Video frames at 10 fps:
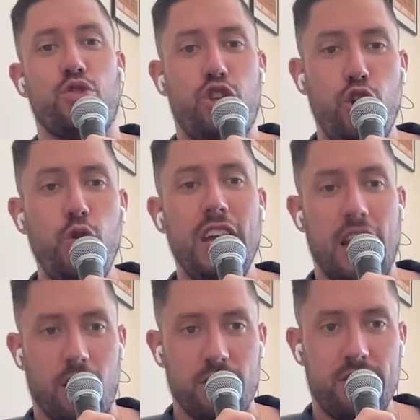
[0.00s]
two
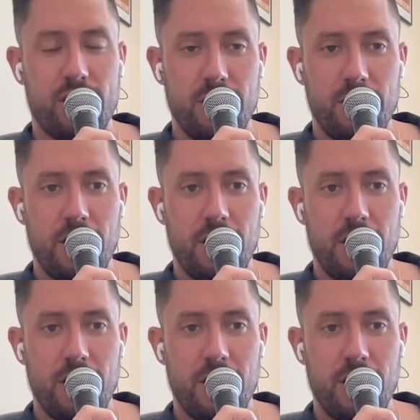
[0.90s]
years